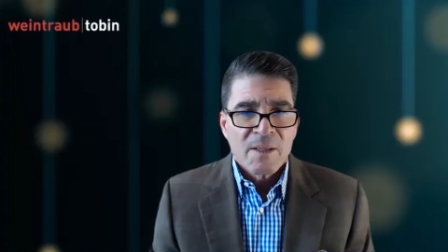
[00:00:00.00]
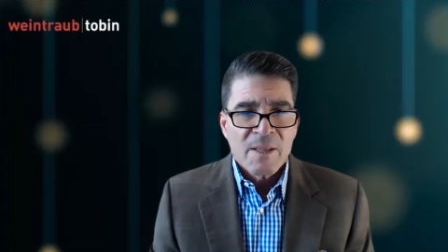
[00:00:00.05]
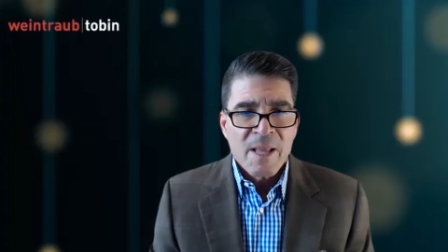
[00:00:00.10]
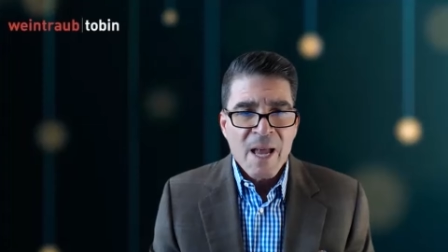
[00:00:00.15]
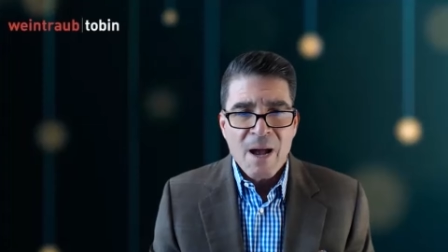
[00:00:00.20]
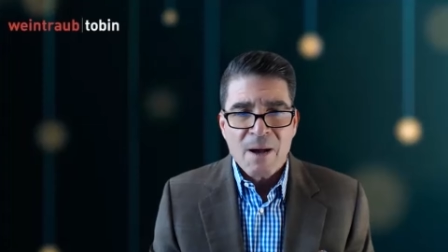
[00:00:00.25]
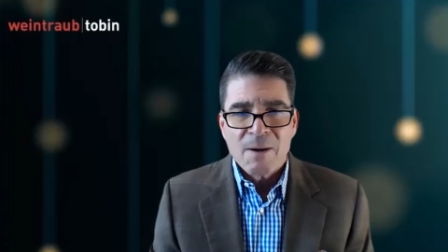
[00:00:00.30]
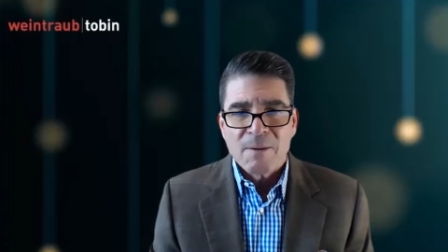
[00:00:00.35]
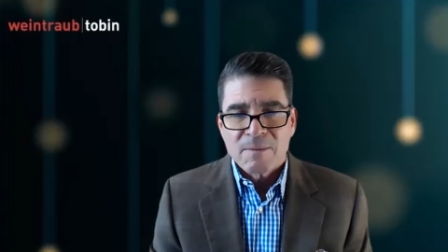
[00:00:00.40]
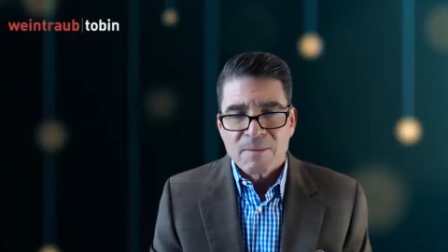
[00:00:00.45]

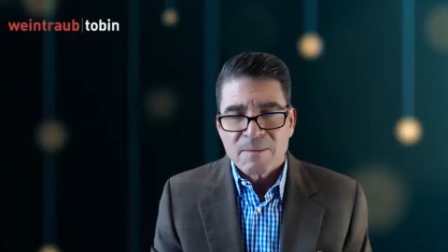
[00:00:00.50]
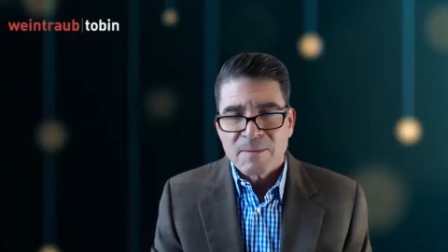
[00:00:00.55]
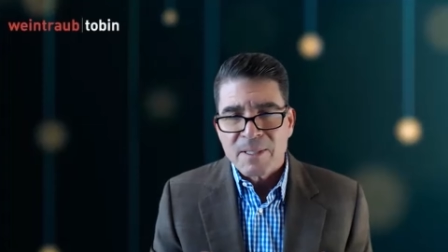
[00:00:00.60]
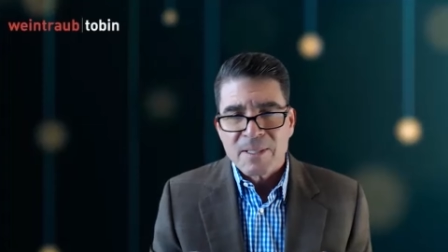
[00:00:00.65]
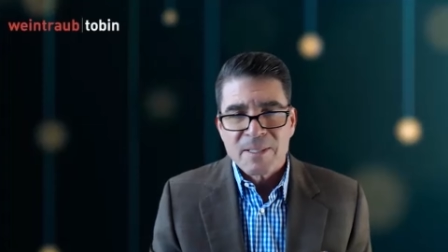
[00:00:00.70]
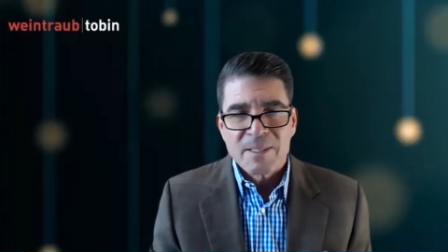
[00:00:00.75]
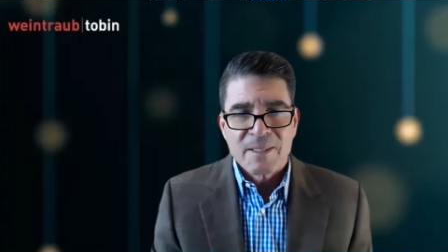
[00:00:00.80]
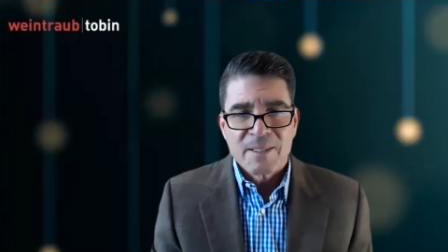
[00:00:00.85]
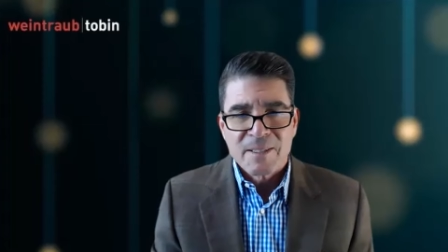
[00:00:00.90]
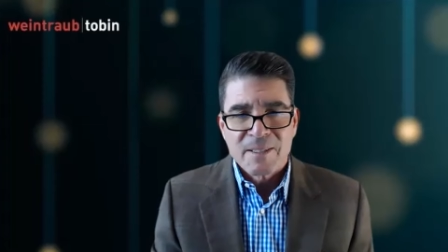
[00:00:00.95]
Now,
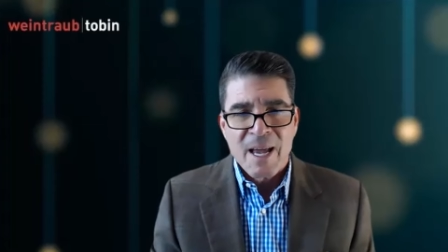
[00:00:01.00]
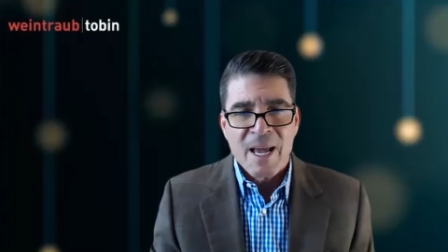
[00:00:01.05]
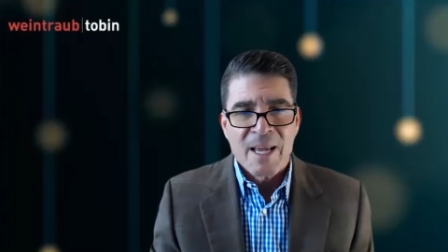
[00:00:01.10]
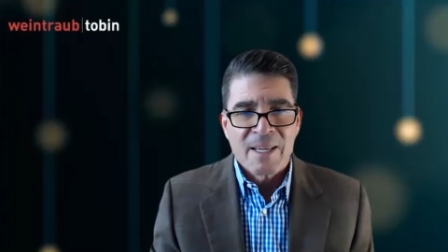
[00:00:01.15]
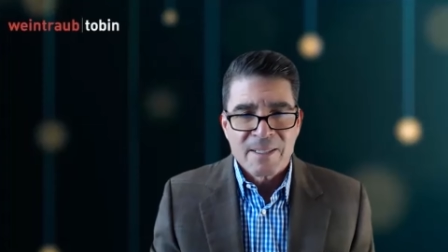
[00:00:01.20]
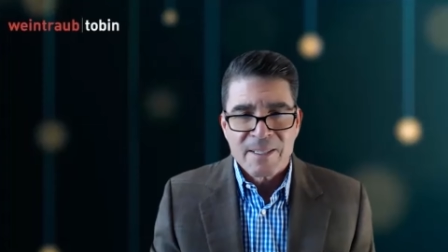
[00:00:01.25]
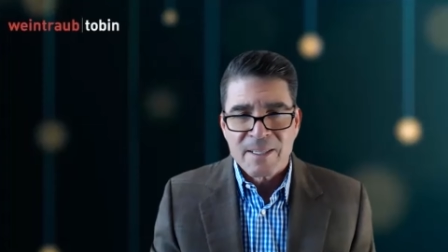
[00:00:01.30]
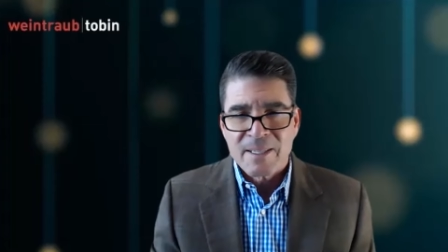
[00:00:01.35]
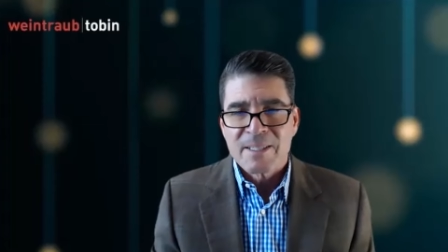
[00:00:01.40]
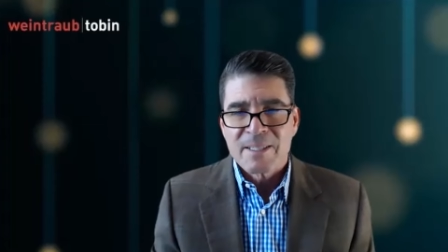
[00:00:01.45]
this is
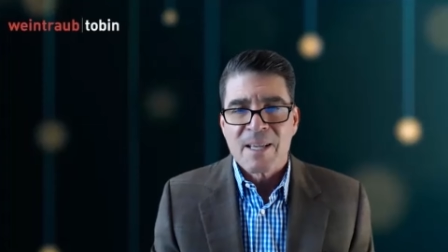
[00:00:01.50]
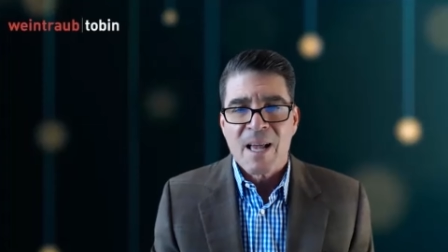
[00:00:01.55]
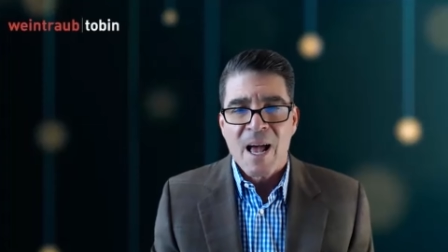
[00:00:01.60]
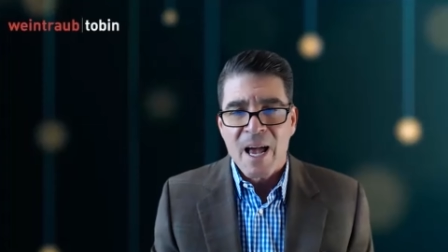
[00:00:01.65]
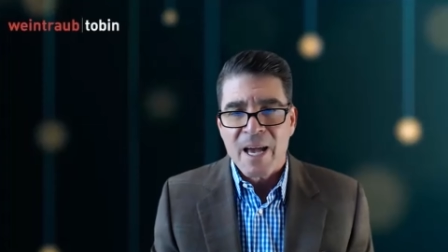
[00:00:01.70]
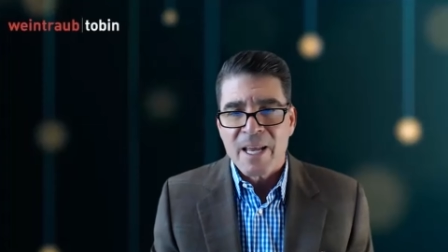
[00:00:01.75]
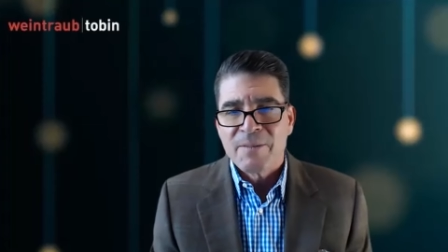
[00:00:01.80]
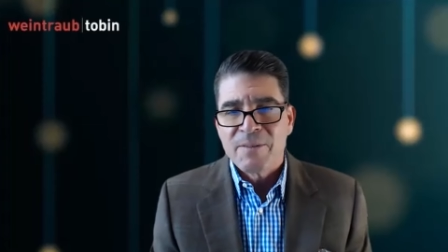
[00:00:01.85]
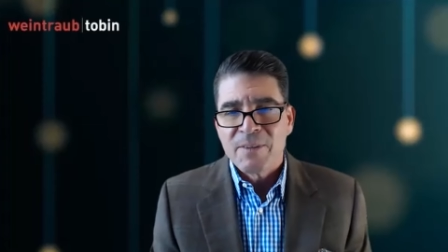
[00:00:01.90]
as an aside.